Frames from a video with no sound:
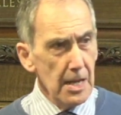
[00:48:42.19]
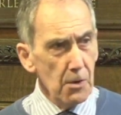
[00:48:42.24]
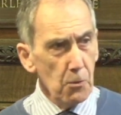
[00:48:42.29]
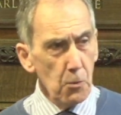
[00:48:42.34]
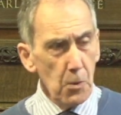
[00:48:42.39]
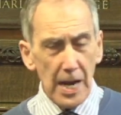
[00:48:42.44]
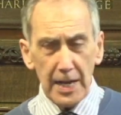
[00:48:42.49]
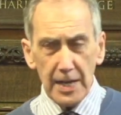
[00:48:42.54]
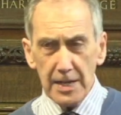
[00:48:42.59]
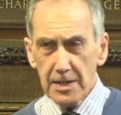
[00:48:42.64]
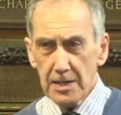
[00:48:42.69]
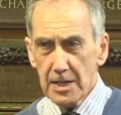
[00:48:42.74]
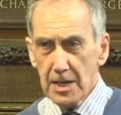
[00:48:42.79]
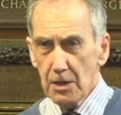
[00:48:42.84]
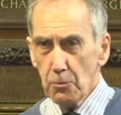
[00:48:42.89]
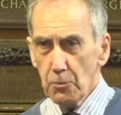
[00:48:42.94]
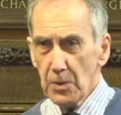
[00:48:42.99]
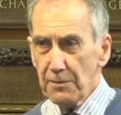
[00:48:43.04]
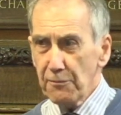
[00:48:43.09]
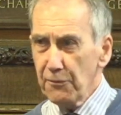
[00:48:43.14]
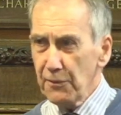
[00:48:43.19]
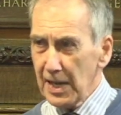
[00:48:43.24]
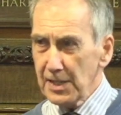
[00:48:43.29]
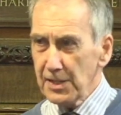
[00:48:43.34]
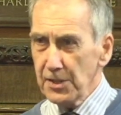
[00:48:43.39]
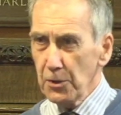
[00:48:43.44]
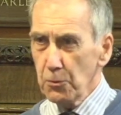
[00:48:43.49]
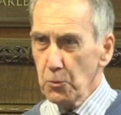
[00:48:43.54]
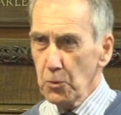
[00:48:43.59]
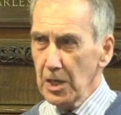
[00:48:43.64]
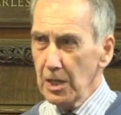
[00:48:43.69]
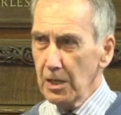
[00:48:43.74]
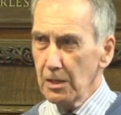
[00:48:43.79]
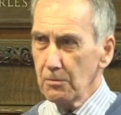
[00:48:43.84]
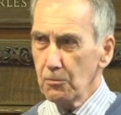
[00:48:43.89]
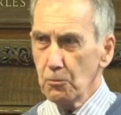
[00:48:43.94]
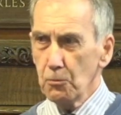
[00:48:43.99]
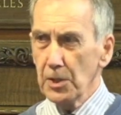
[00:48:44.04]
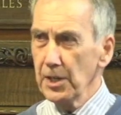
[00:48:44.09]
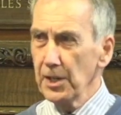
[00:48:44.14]
when uh, we find that we're,
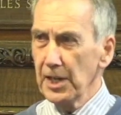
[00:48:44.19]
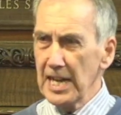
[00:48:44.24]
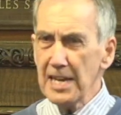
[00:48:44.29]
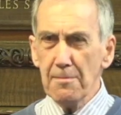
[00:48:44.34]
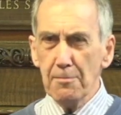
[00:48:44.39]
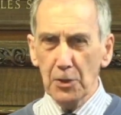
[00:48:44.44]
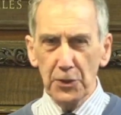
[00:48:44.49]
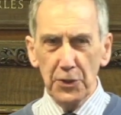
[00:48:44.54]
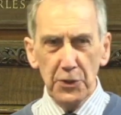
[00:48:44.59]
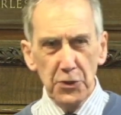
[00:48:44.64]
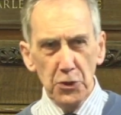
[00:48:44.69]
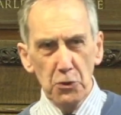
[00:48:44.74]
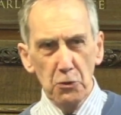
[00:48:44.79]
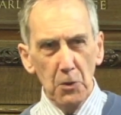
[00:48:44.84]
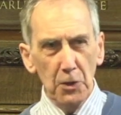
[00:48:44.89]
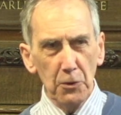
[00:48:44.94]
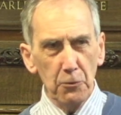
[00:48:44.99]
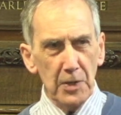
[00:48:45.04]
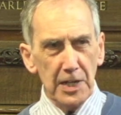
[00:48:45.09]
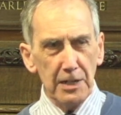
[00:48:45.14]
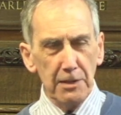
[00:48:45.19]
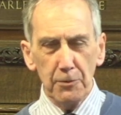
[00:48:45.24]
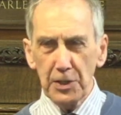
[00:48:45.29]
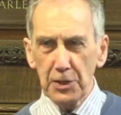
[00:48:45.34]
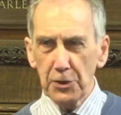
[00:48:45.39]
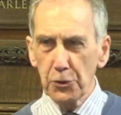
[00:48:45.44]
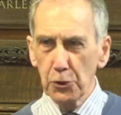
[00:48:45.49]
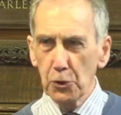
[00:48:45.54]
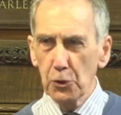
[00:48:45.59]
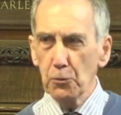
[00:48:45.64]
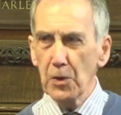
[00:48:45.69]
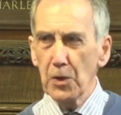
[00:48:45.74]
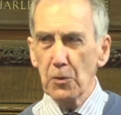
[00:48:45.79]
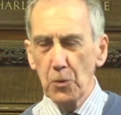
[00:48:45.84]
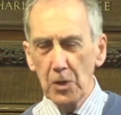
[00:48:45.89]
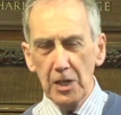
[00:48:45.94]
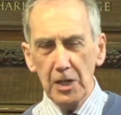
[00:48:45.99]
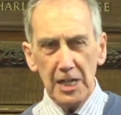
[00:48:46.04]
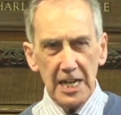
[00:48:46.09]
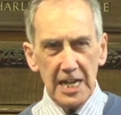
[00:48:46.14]
we're not able to do what we, we thought we
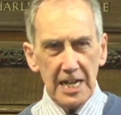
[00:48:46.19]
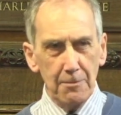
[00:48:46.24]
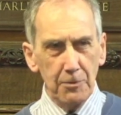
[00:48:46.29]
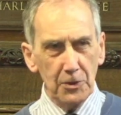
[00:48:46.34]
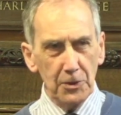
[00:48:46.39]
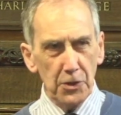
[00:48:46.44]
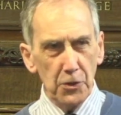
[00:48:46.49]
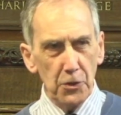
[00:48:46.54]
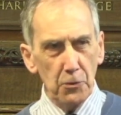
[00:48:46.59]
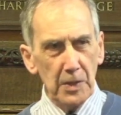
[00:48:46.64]
were able to do.